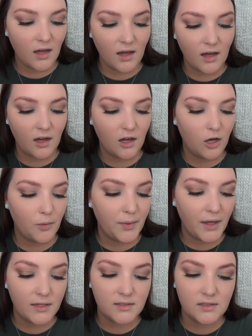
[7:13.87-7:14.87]

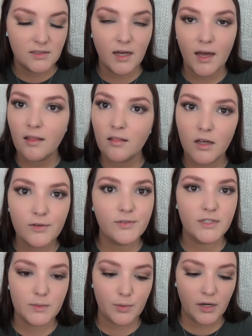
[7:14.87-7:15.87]
And I love
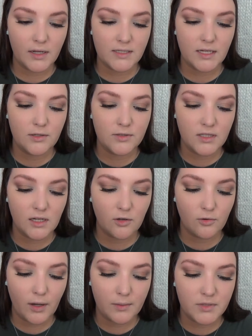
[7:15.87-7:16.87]
this product. I use it a
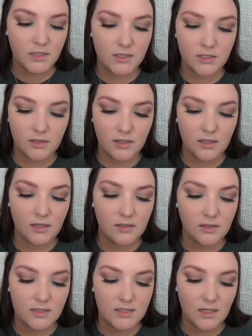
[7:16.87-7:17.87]
crap ton during
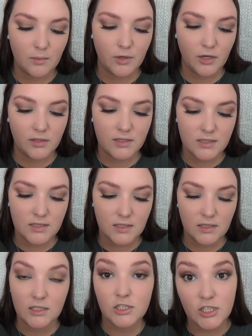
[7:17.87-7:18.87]
the summer. This is
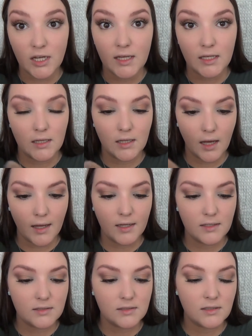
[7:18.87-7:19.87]
in the shade
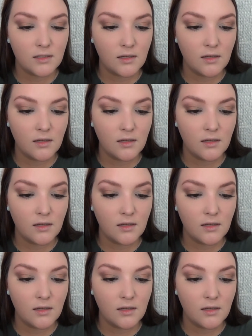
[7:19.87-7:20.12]
Light.